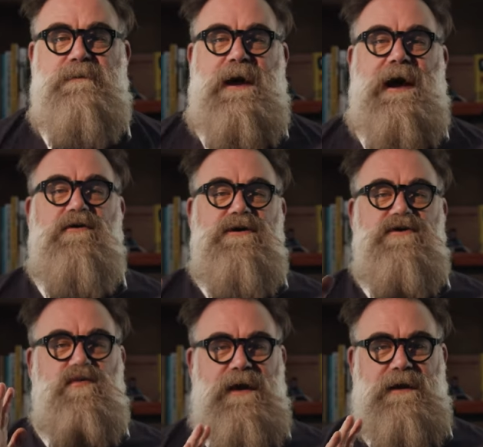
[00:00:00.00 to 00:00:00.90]
how
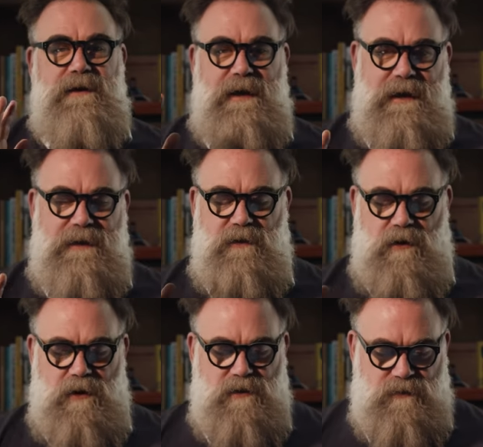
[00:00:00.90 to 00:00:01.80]
you win any
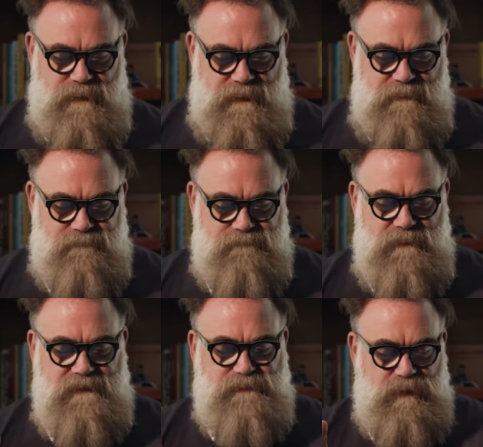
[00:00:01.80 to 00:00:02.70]
argument,
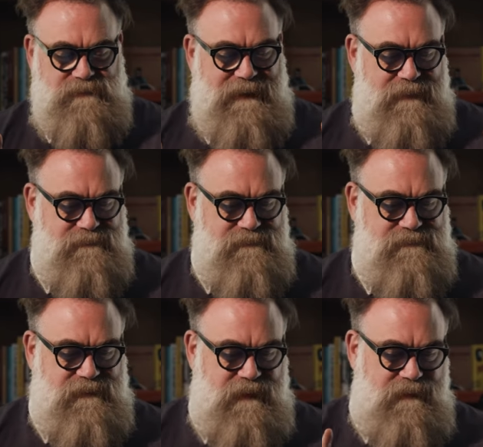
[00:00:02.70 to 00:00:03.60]
let's put that to
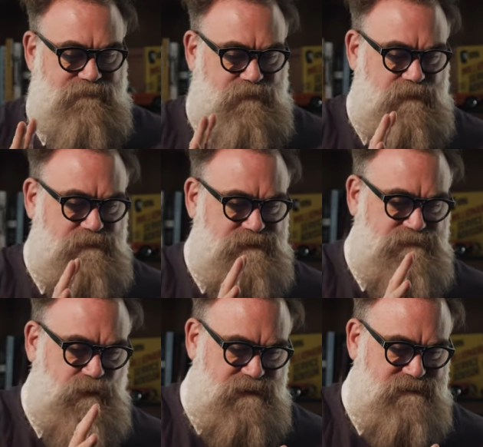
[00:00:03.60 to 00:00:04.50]
the side for
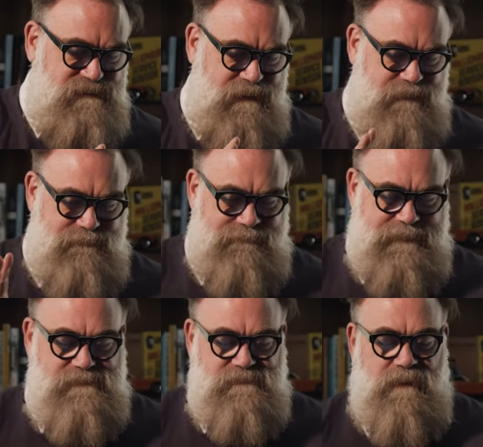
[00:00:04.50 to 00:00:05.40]
just 1 second and
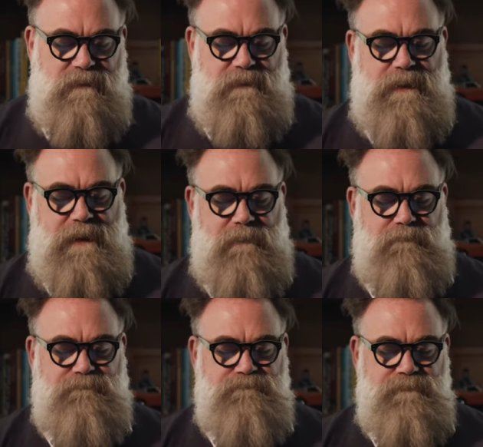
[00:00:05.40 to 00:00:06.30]
let's talk
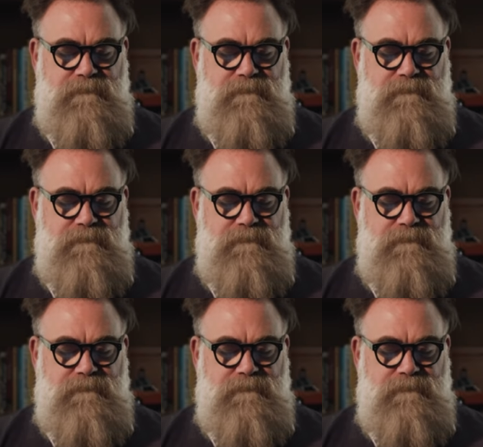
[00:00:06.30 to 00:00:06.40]
about